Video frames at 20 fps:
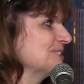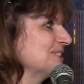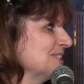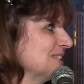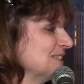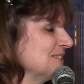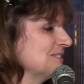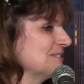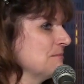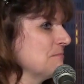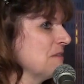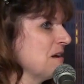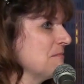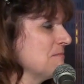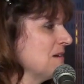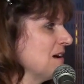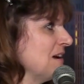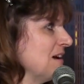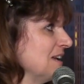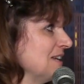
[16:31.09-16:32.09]
share and
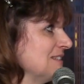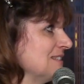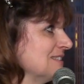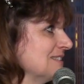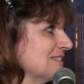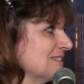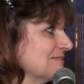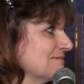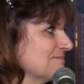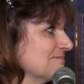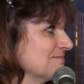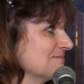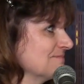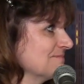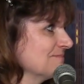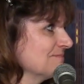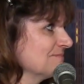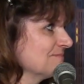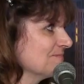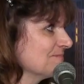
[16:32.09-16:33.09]
appreciate that
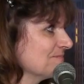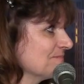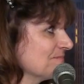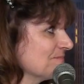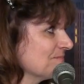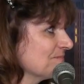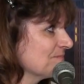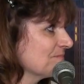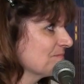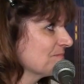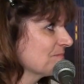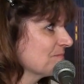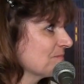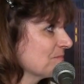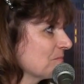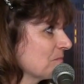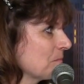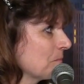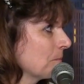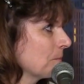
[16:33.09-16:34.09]
with you.
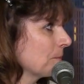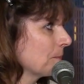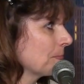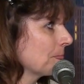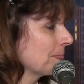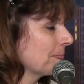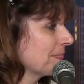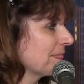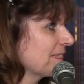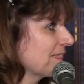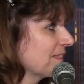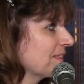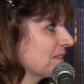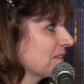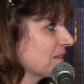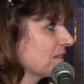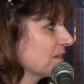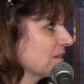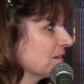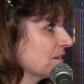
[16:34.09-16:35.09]
For many years,
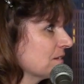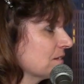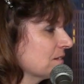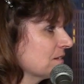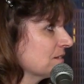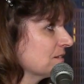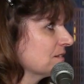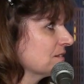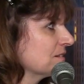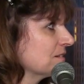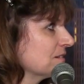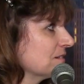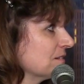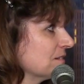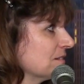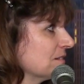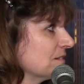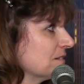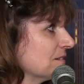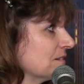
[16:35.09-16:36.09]
I was an X-ray
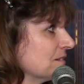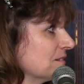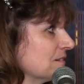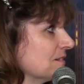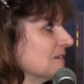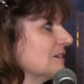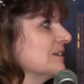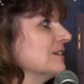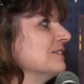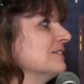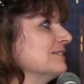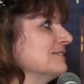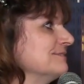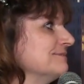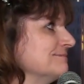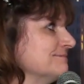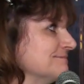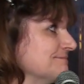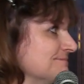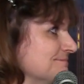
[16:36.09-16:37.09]
technician,
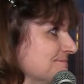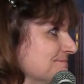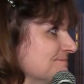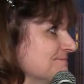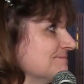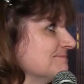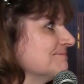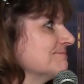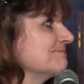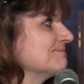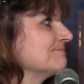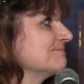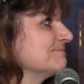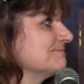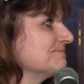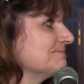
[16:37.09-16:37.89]
and I worked